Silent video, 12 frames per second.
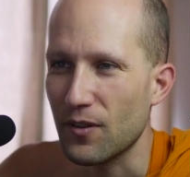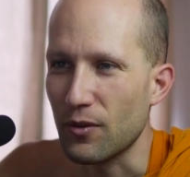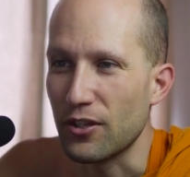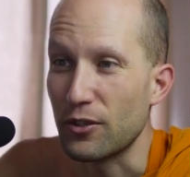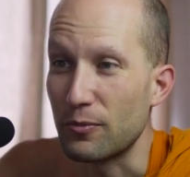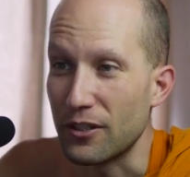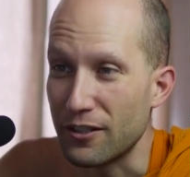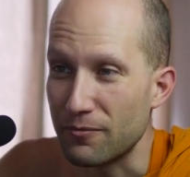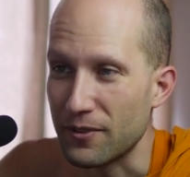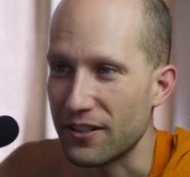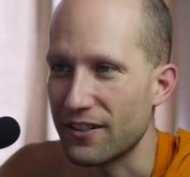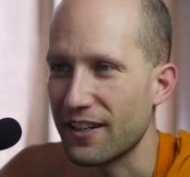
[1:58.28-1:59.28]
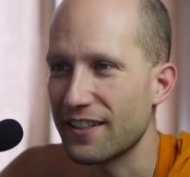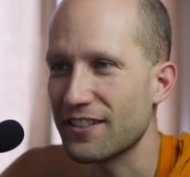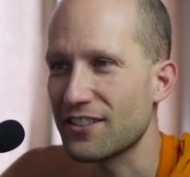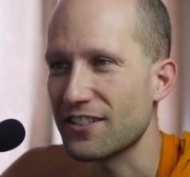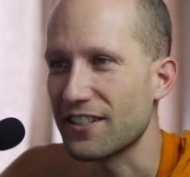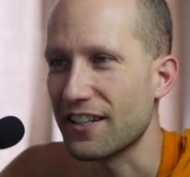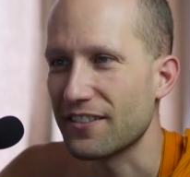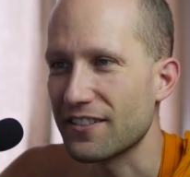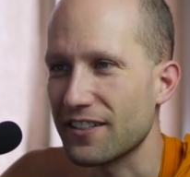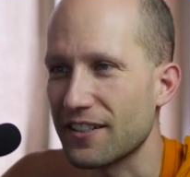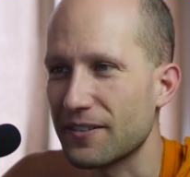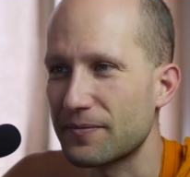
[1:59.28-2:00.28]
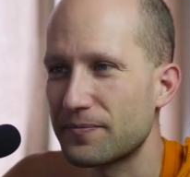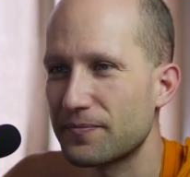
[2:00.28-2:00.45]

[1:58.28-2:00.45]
Whether you believe me or not, this is another thing.